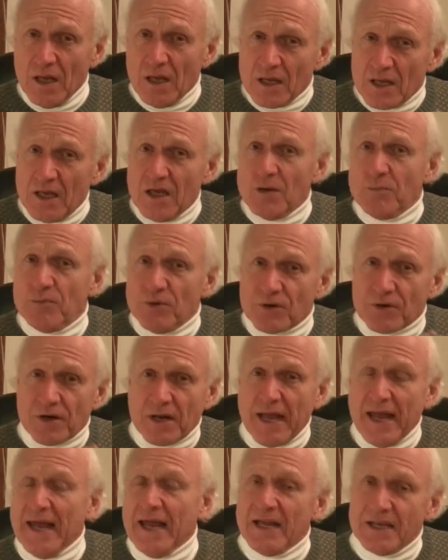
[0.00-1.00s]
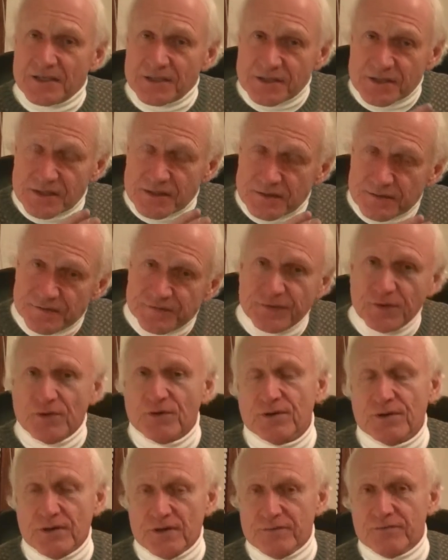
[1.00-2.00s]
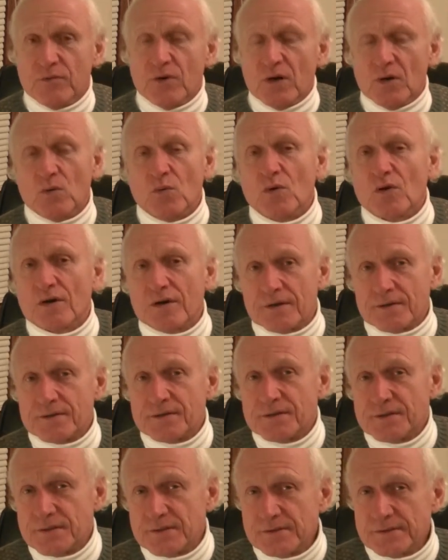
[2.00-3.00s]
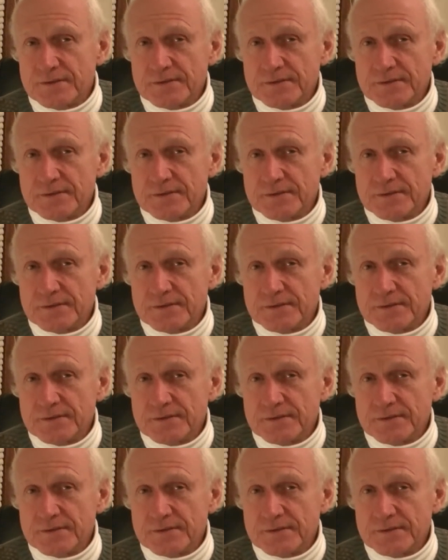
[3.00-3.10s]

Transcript: Keep your case full of what works.